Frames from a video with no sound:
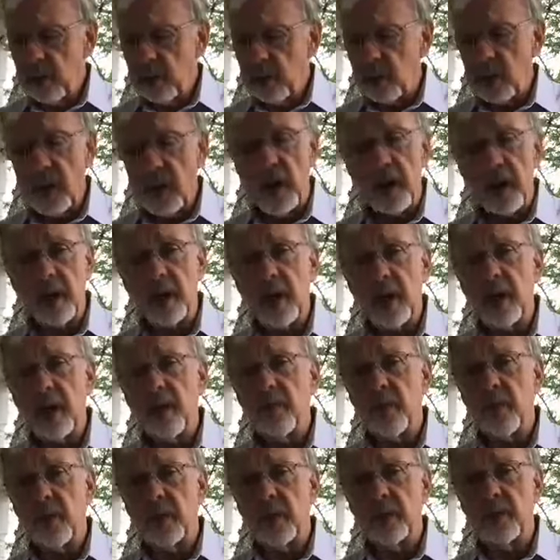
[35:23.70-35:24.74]
God
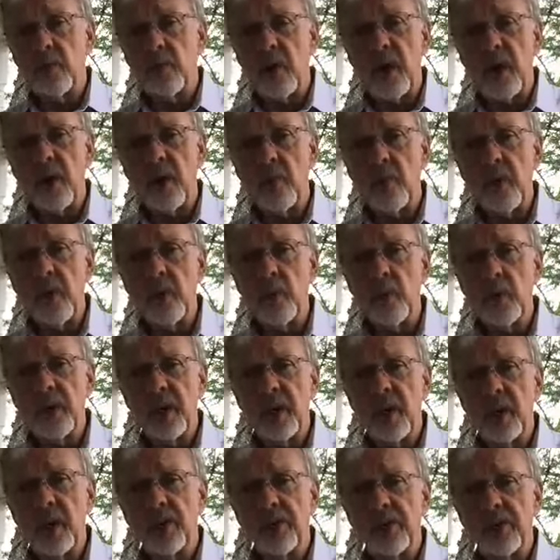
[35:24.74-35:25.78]
loved us while we were
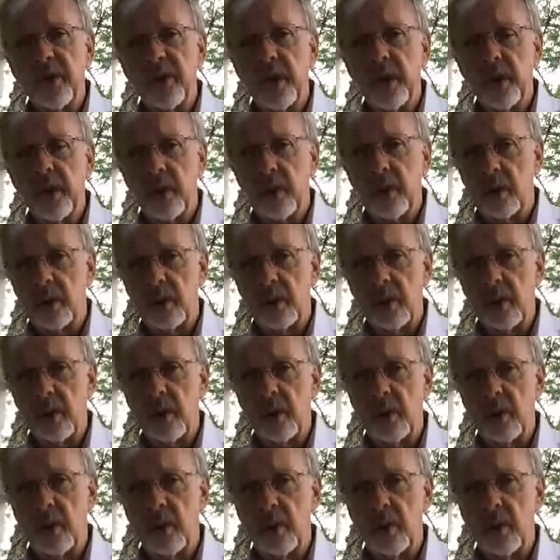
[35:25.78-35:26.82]
yet sinners.
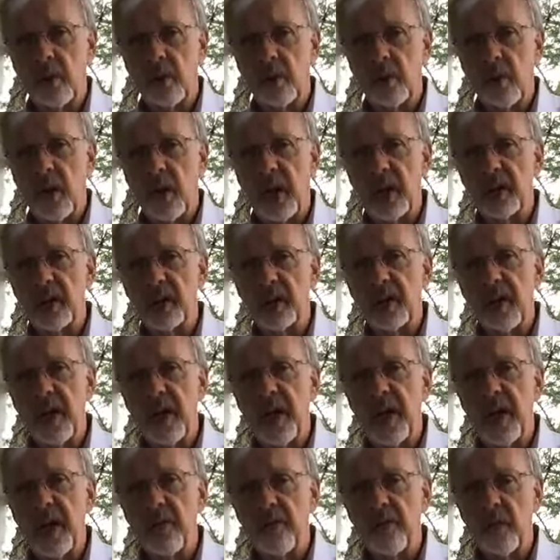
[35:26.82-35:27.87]
Christ
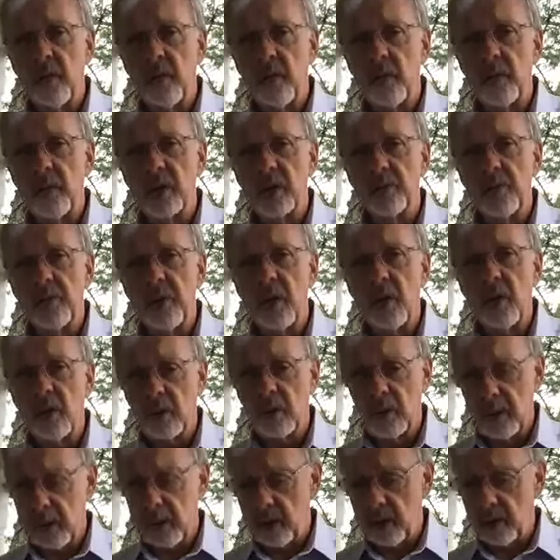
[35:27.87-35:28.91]
died for us.
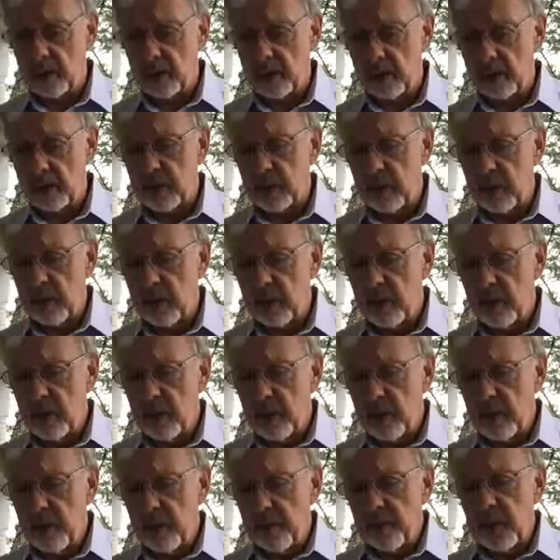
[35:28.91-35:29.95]
Paul tells us
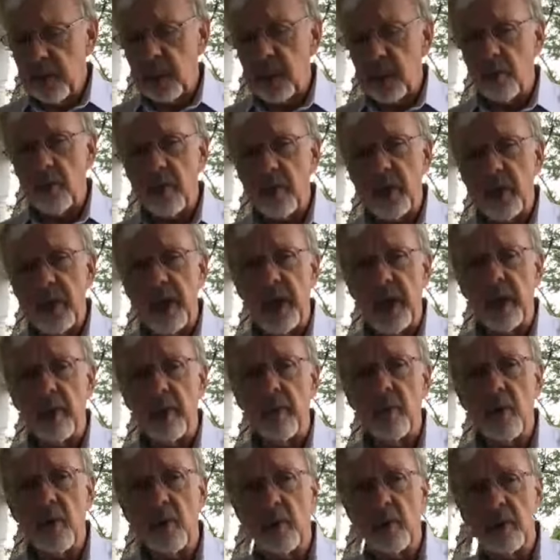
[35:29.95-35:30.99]
in that
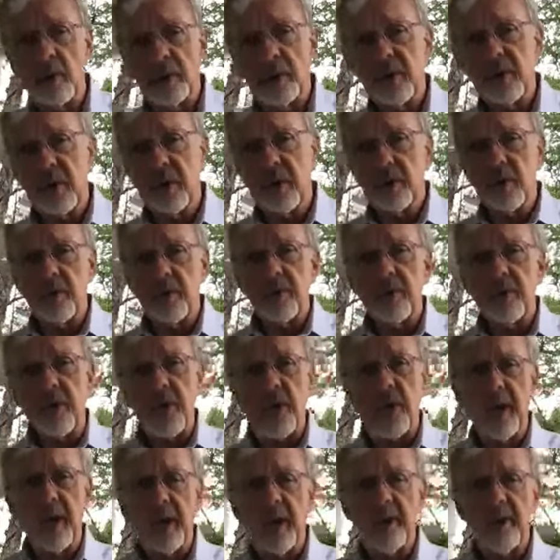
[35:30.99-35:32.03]
in Romans chapter
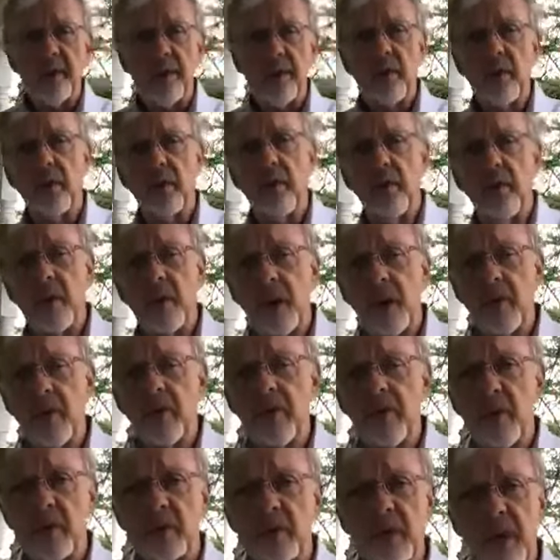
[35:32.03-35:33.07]
5 and
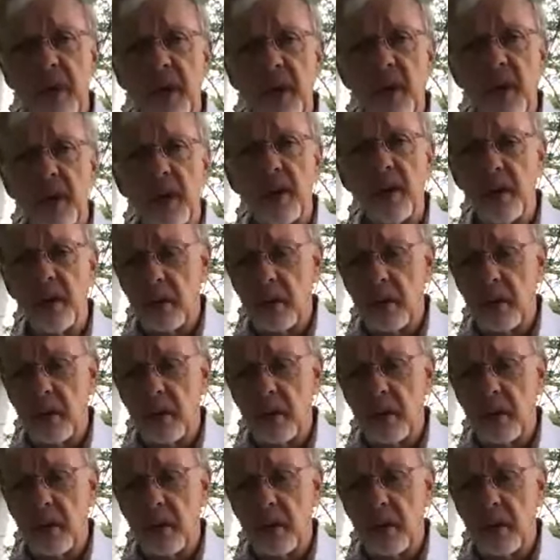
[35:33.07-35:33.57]
verse 8.